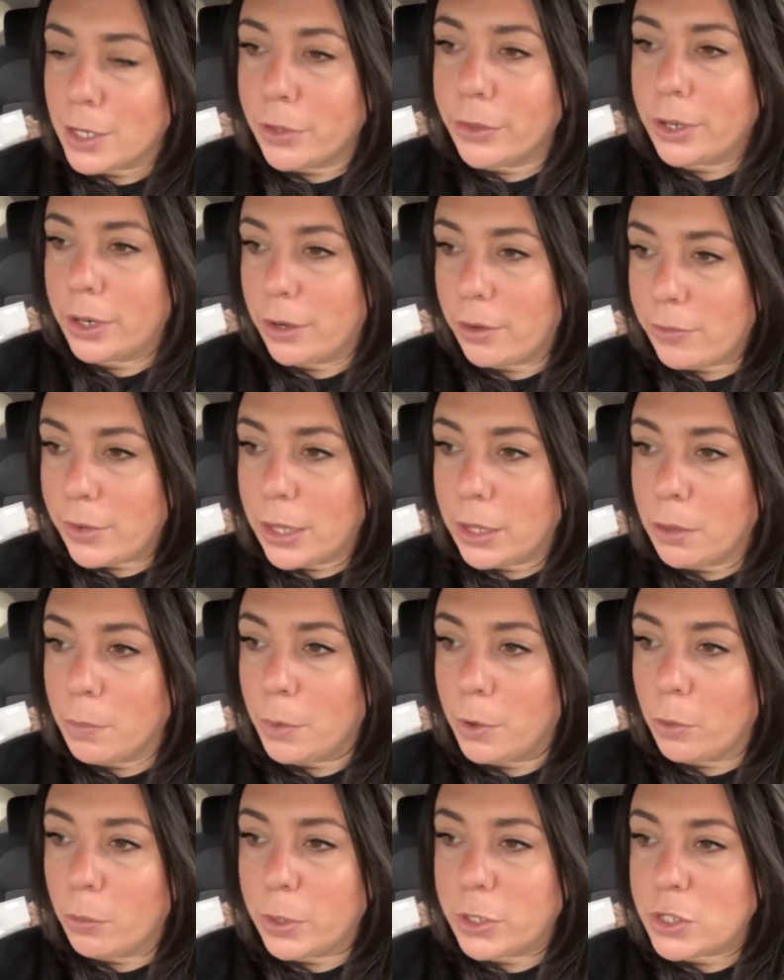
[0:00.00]
until they're
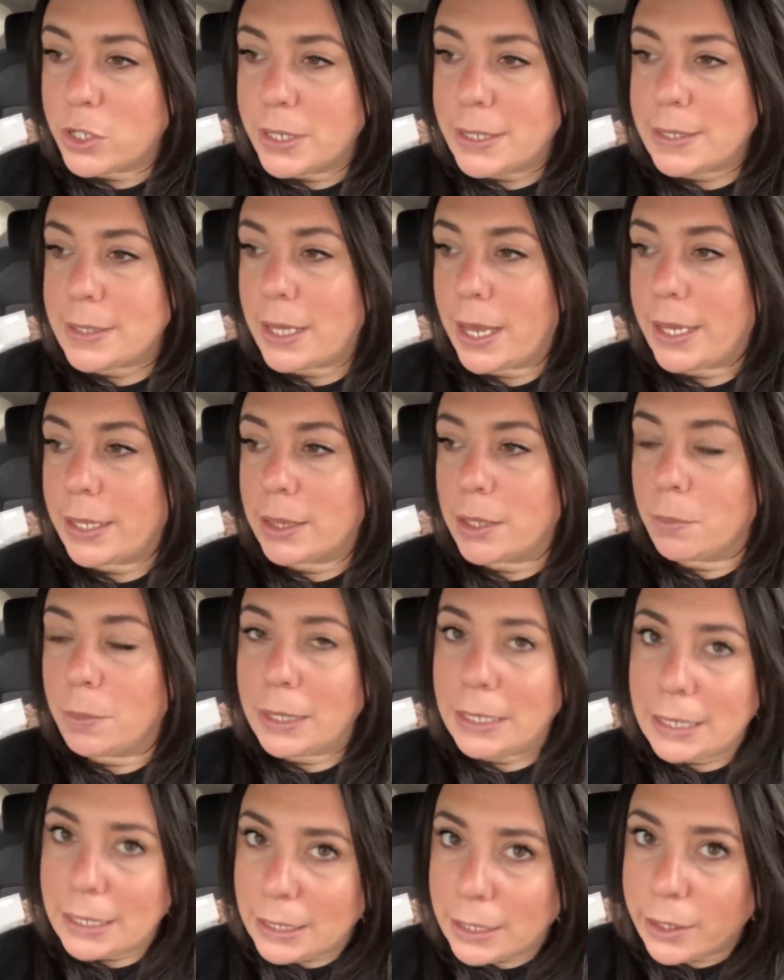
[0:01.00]
available, which is like the
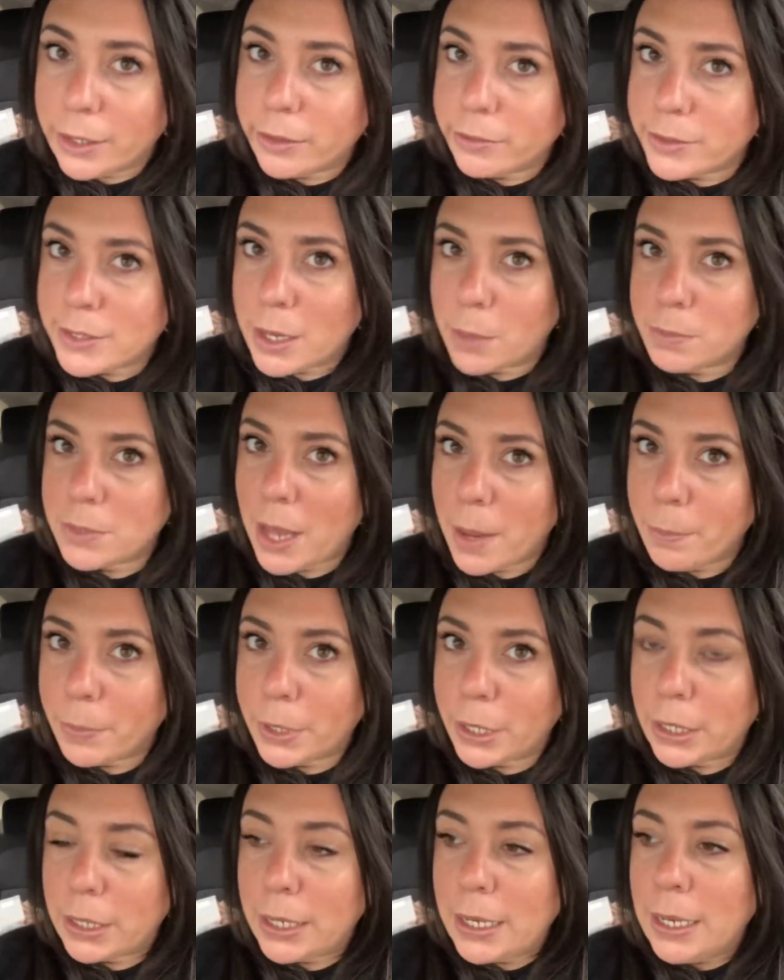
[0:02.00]
beginning of
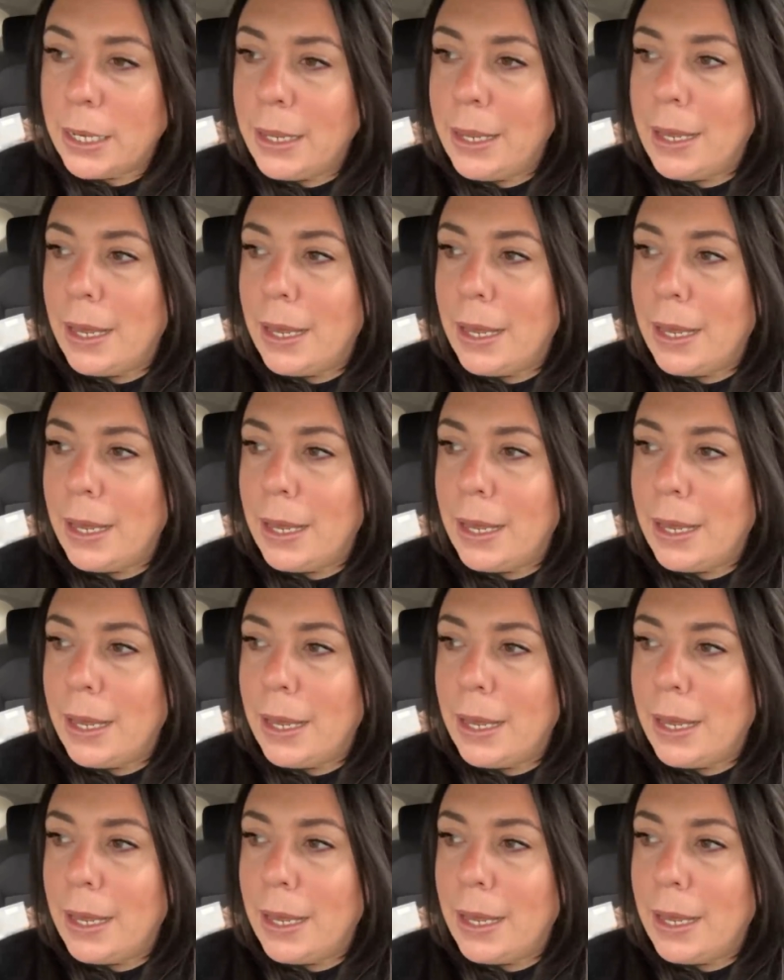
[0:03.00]
September.